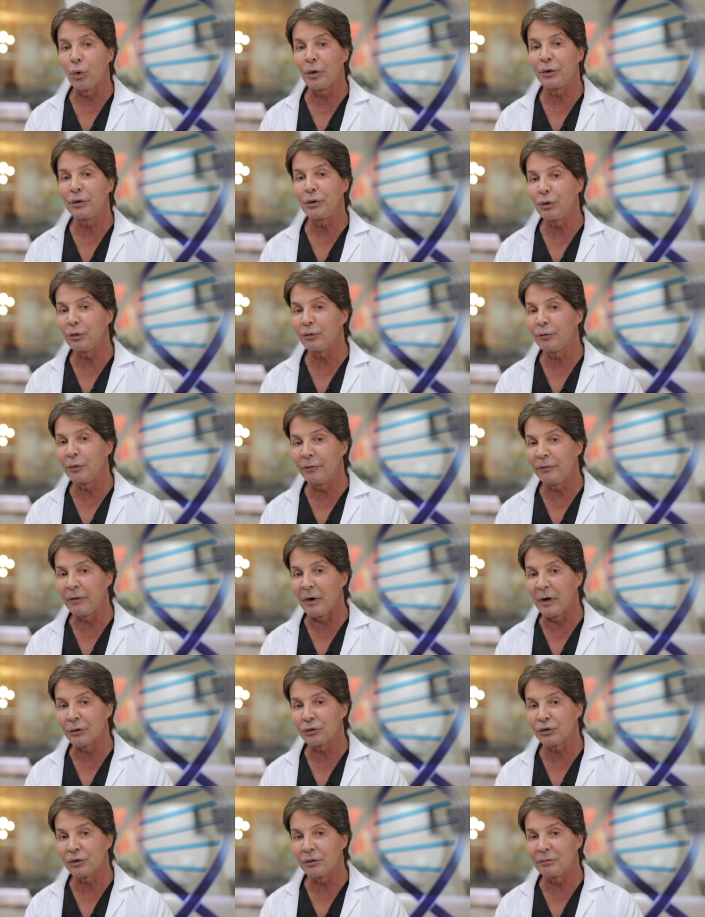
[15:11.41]
more youthful
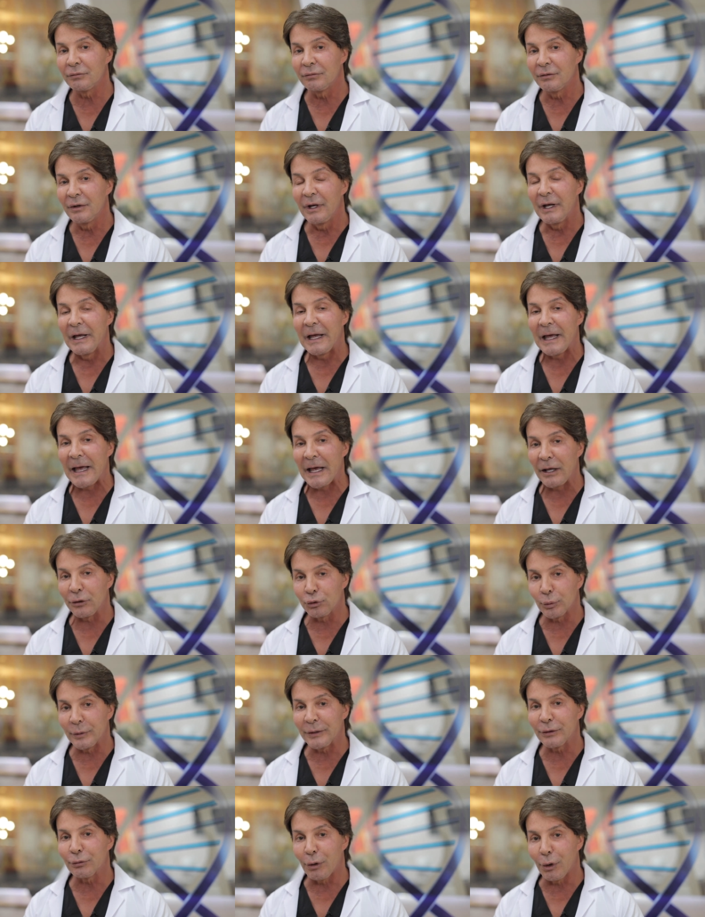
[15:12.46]
function as
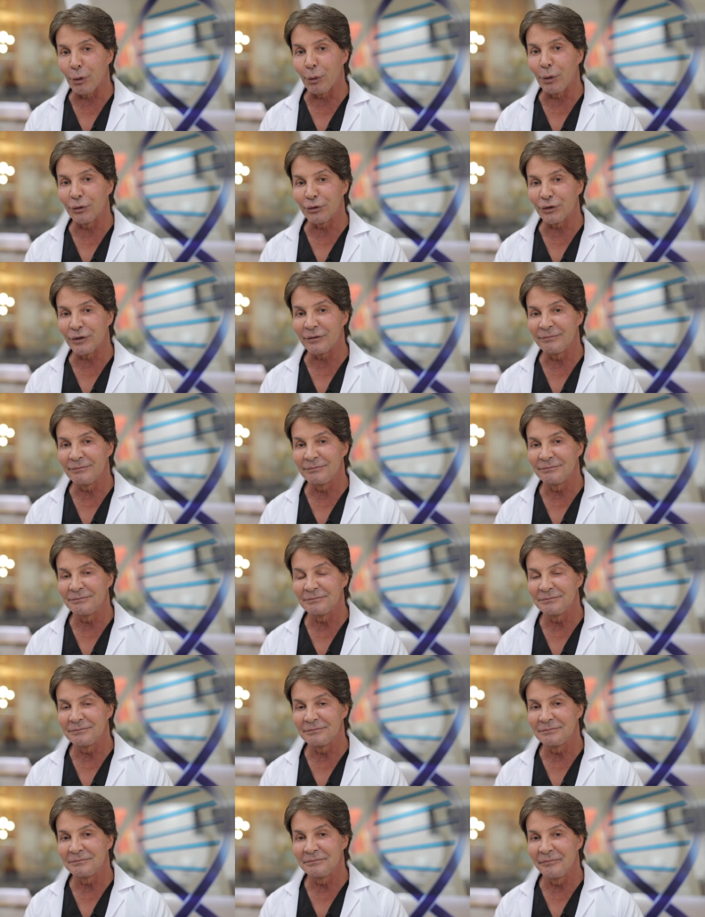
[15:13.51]
we grow older.
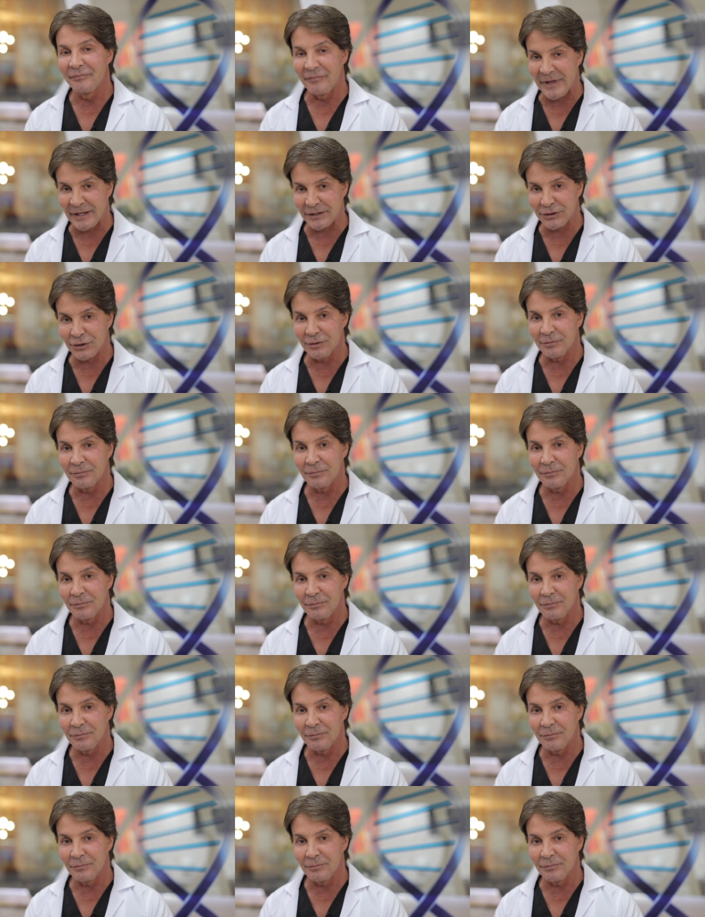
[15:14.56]
Thank you.